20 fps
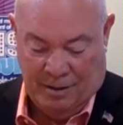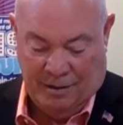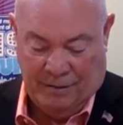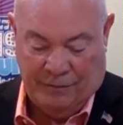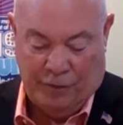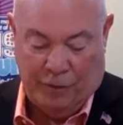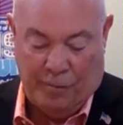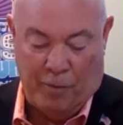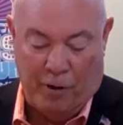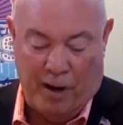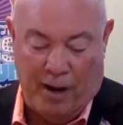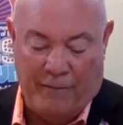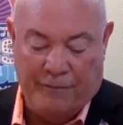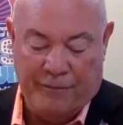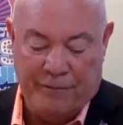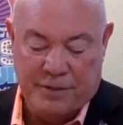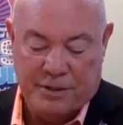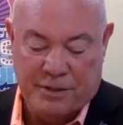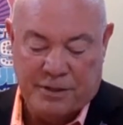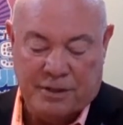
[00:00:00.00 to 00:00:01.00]
For
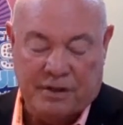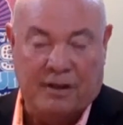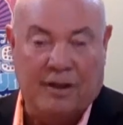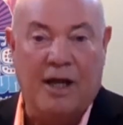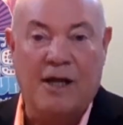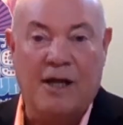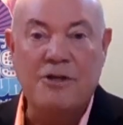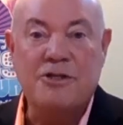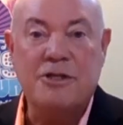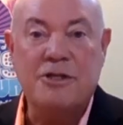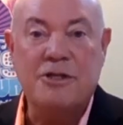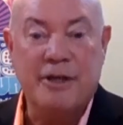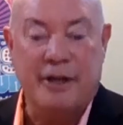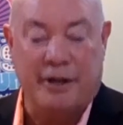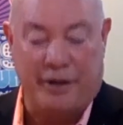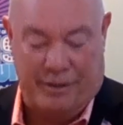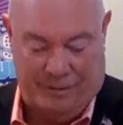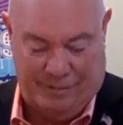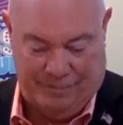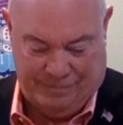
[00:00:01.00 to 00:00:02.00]
breakfast, lunch, and
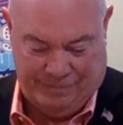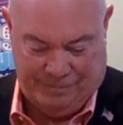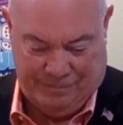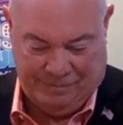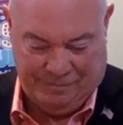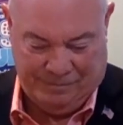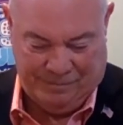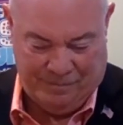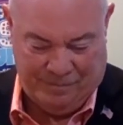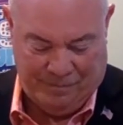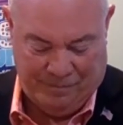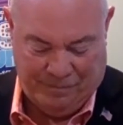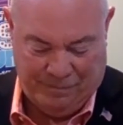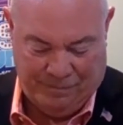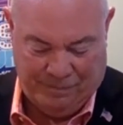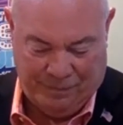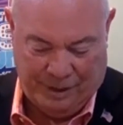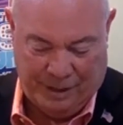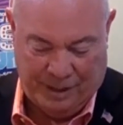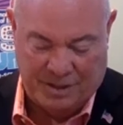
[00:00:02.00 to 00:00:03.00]
dinner,
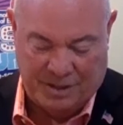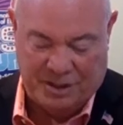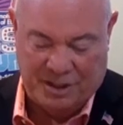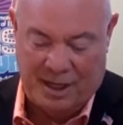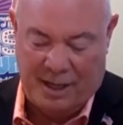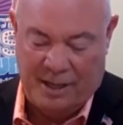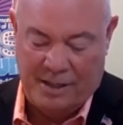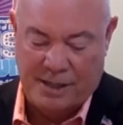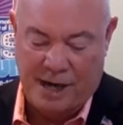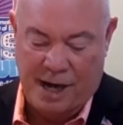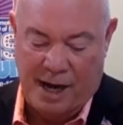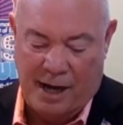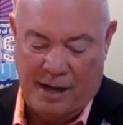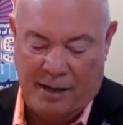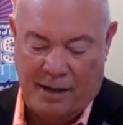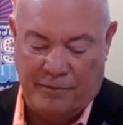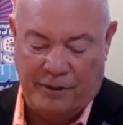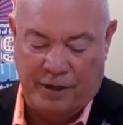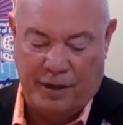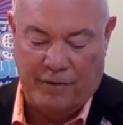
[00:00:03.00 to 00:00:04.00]
a steady diet
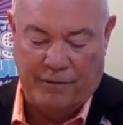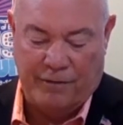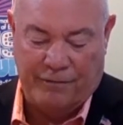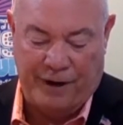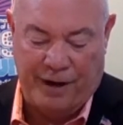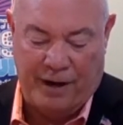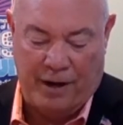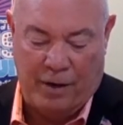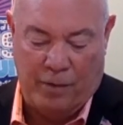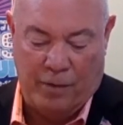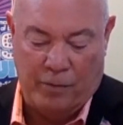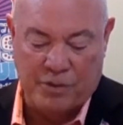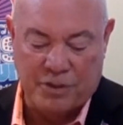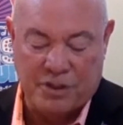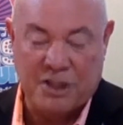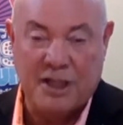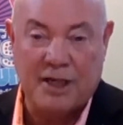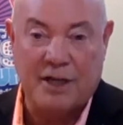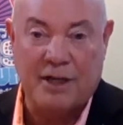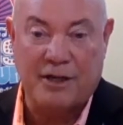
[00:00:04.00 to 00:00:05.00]
of their fare will
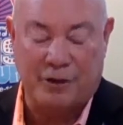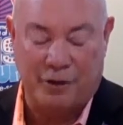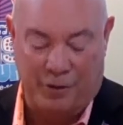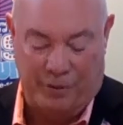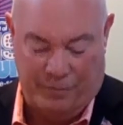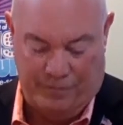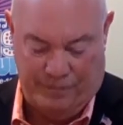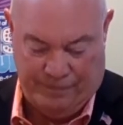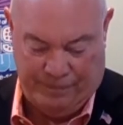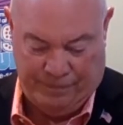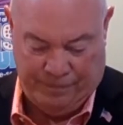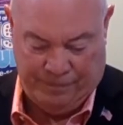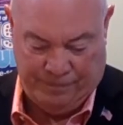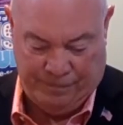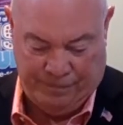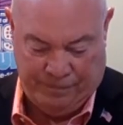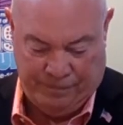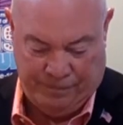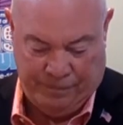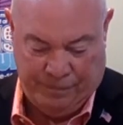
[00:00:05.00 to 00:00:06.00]
sicken you.
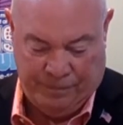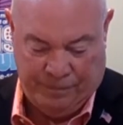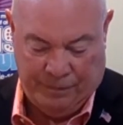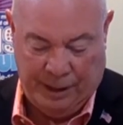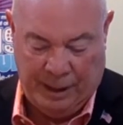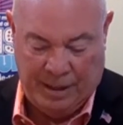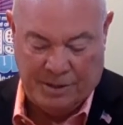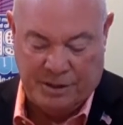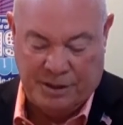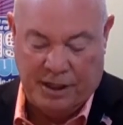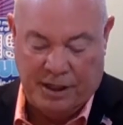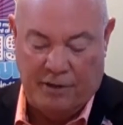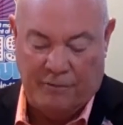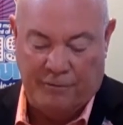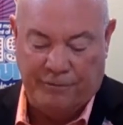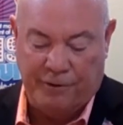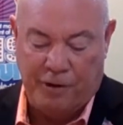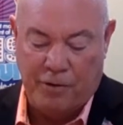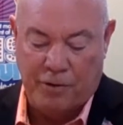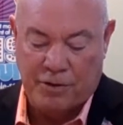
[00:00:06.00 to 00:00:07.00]
Instead
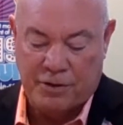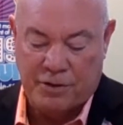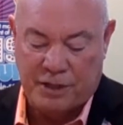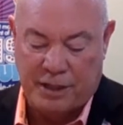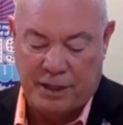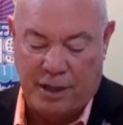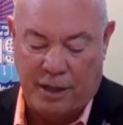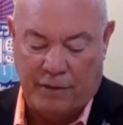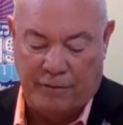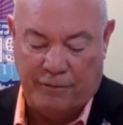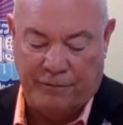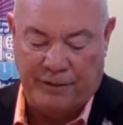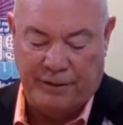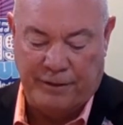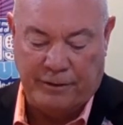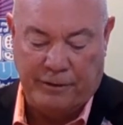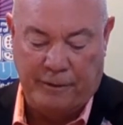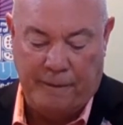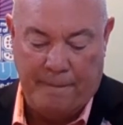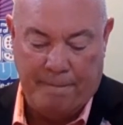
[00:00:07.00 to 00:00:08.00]
of focusing on
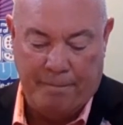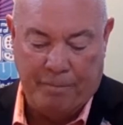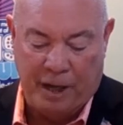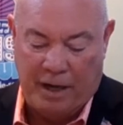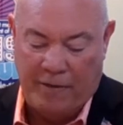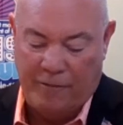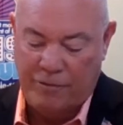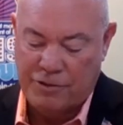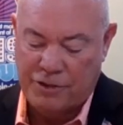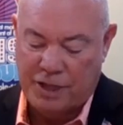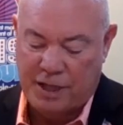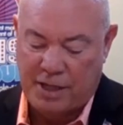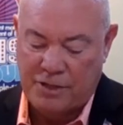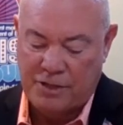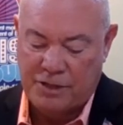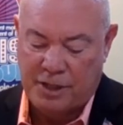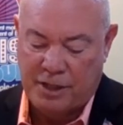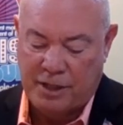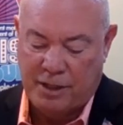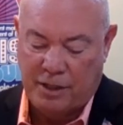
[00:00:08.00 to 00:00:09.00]
fickle, ever
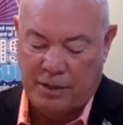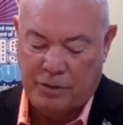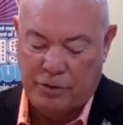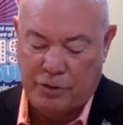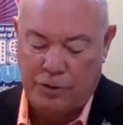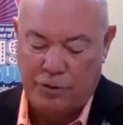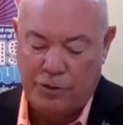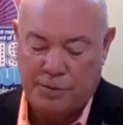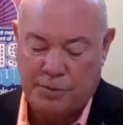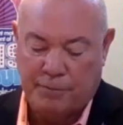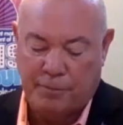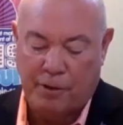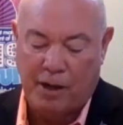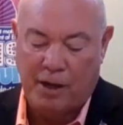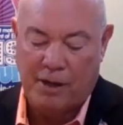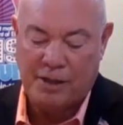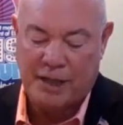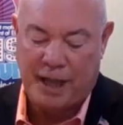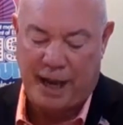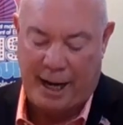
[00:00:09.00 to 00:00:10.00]
changing news
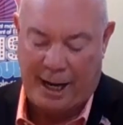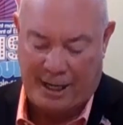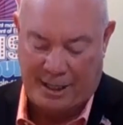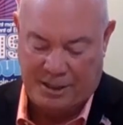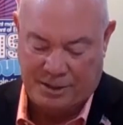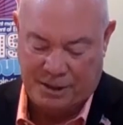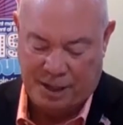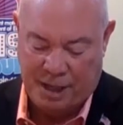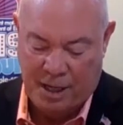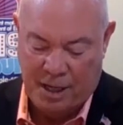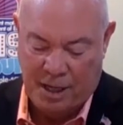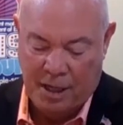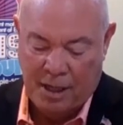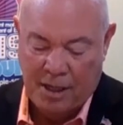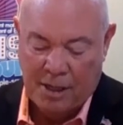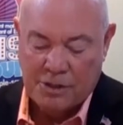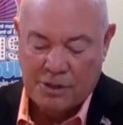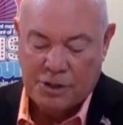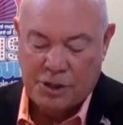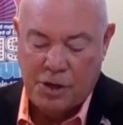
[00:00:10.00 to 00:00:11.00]
broadcast,
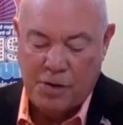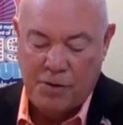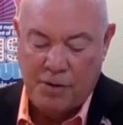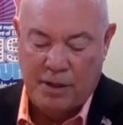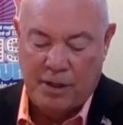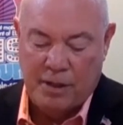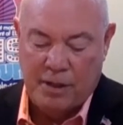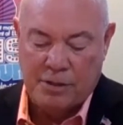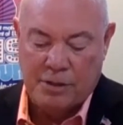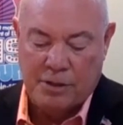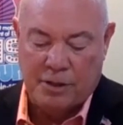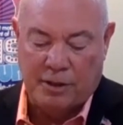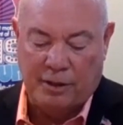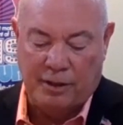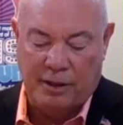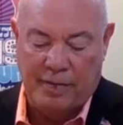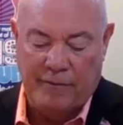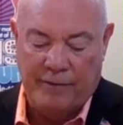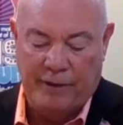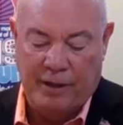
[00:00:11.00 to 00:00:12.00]
tune in to the
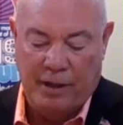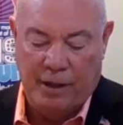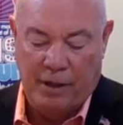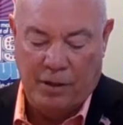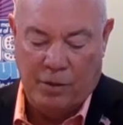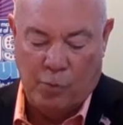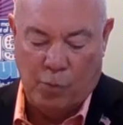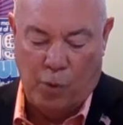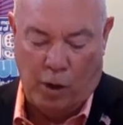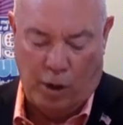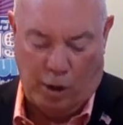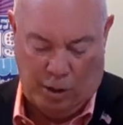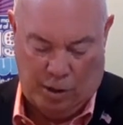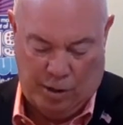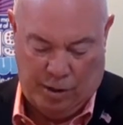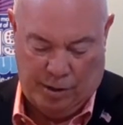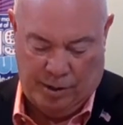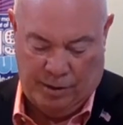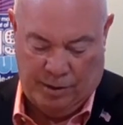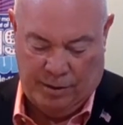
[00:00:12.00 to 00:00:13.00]
living word,
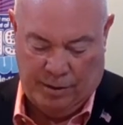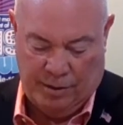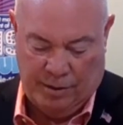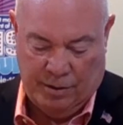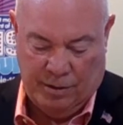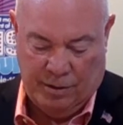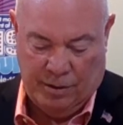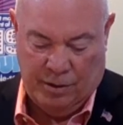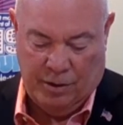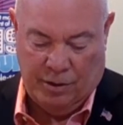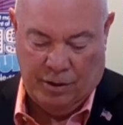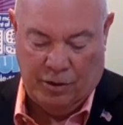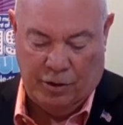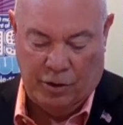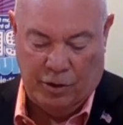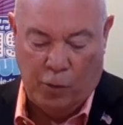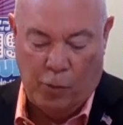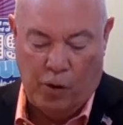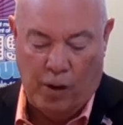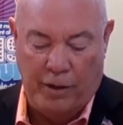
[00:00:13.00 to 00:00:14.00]

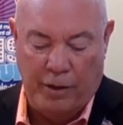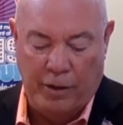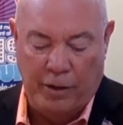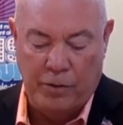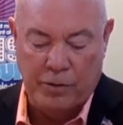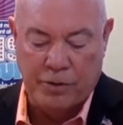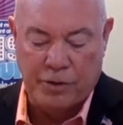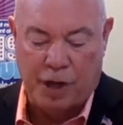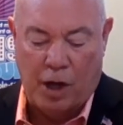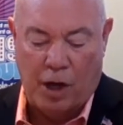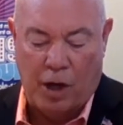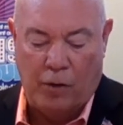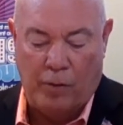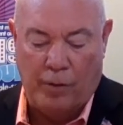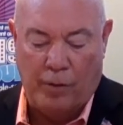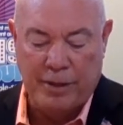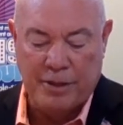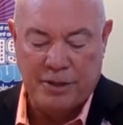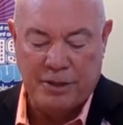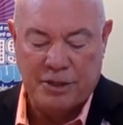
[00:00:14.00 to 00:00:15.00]
the one who is
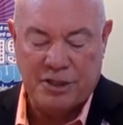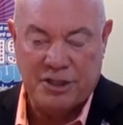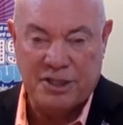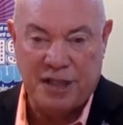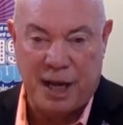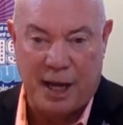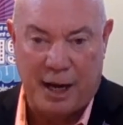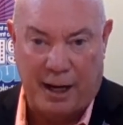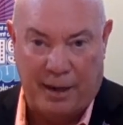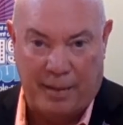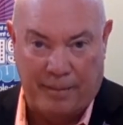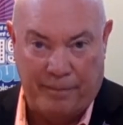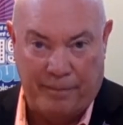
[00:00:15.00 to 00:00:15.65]
always the same.